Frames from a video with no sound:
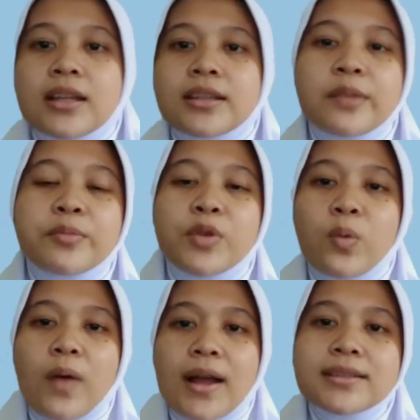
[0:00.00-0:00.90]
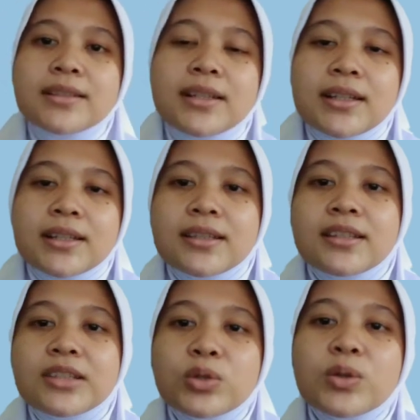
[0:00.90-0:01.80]
Number 1. The
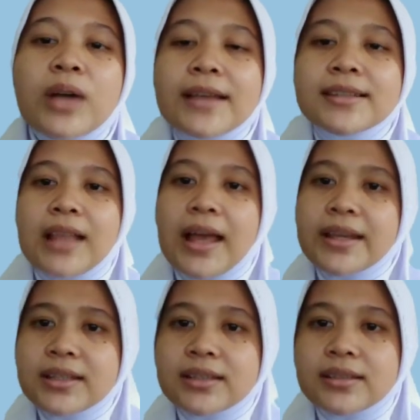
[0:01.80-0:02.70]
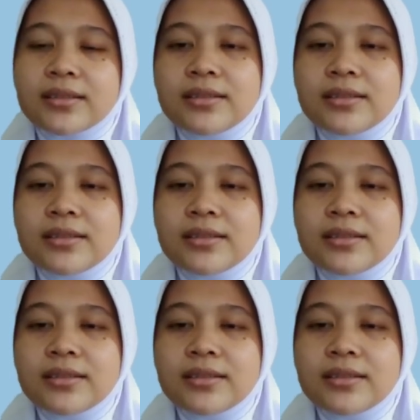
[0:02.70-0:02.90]
zoo has lion.